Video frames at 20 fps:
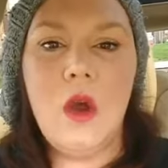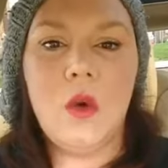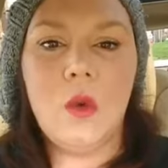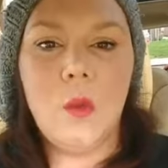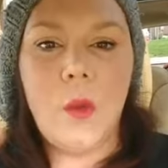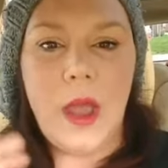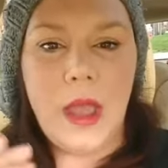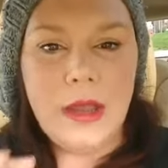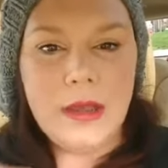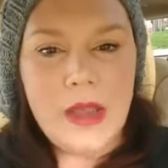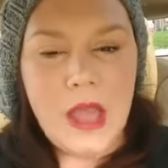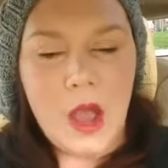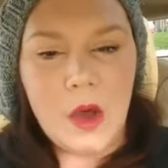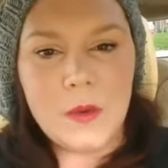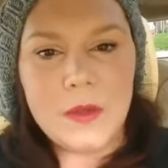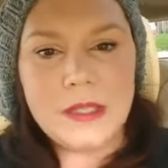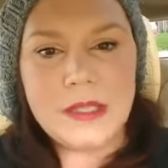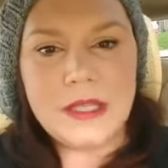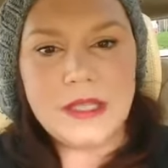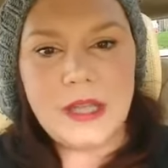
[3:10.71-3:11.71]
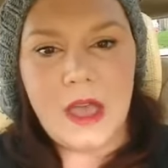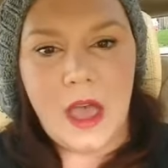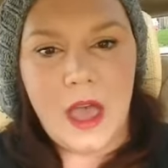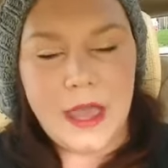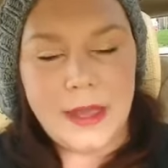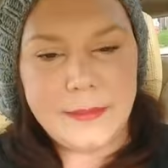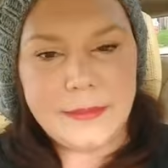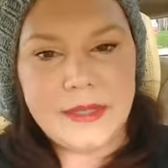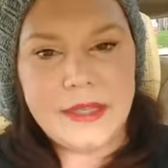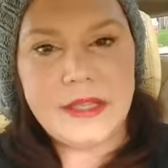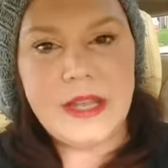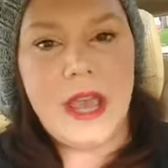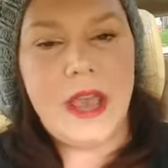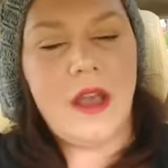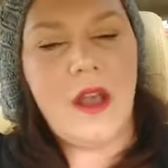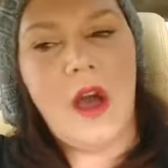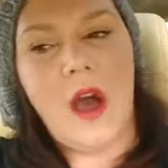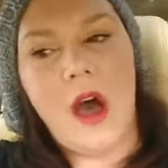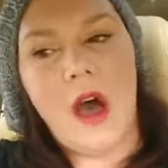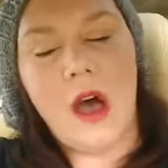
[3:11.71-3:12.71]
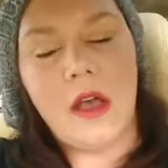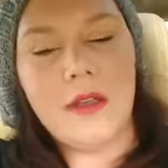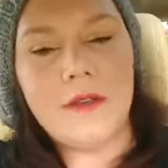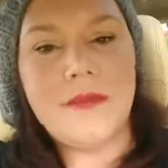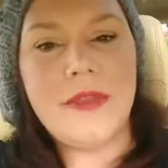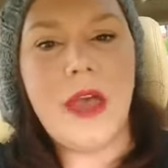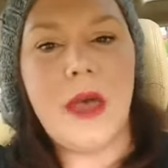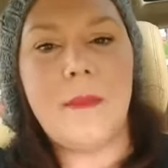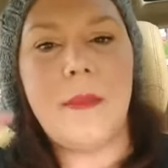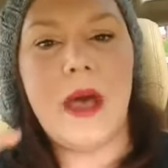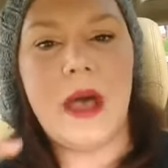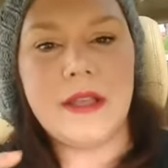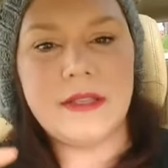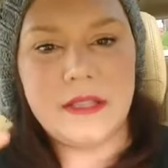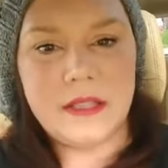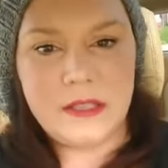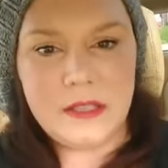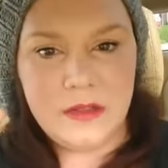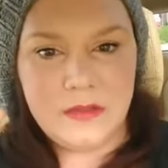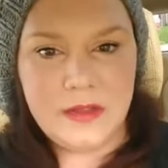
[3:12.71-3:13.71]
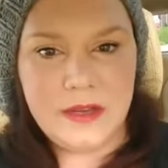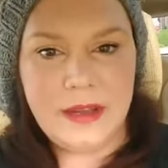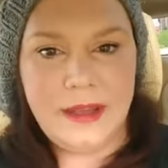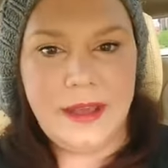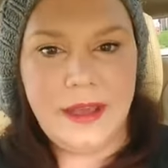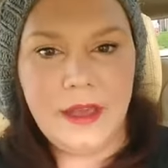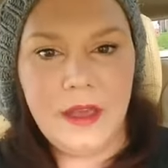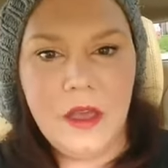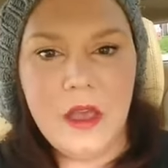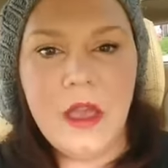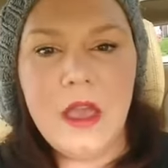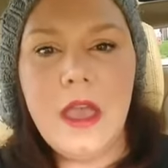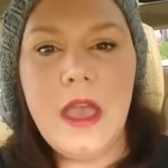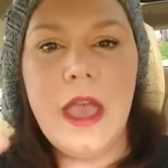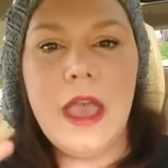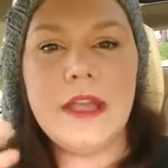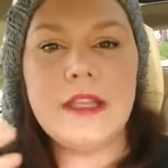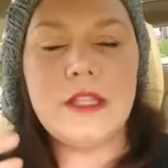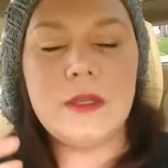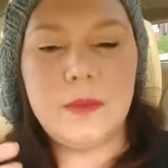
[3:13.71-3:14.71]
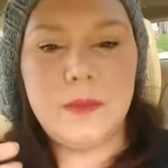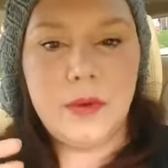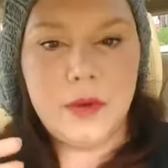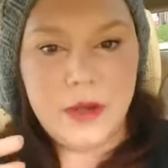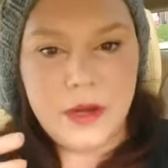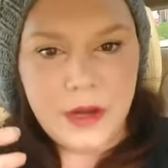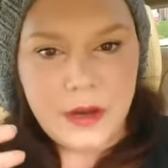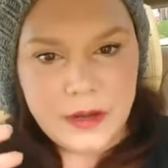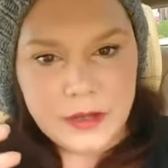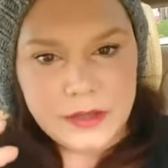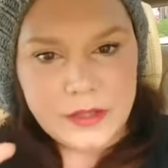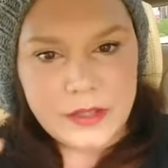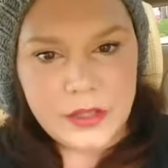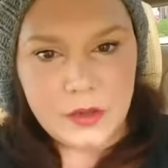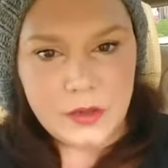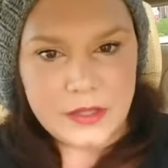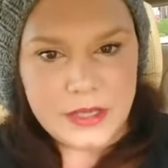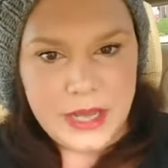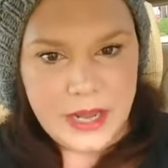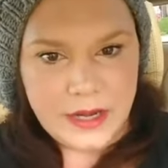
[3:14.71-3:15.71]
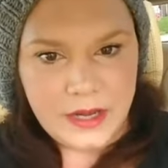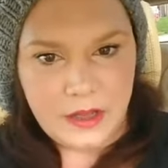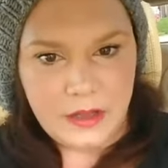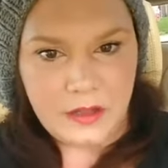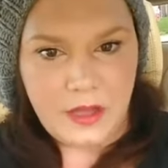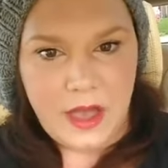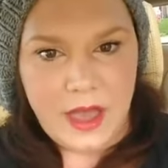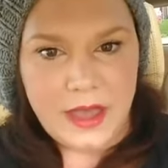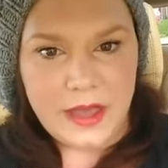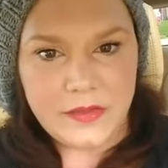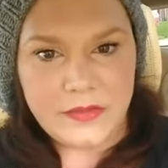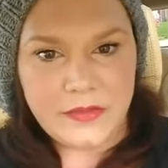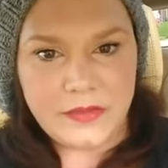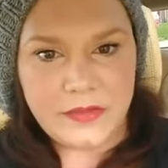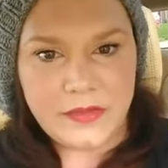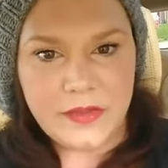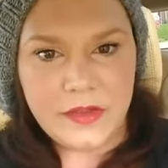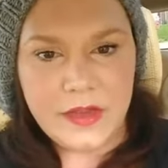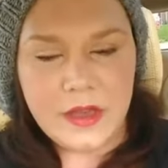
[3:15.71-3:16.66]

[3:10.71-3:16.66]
Right now is the time to take all of that positivity and to put it into your dating life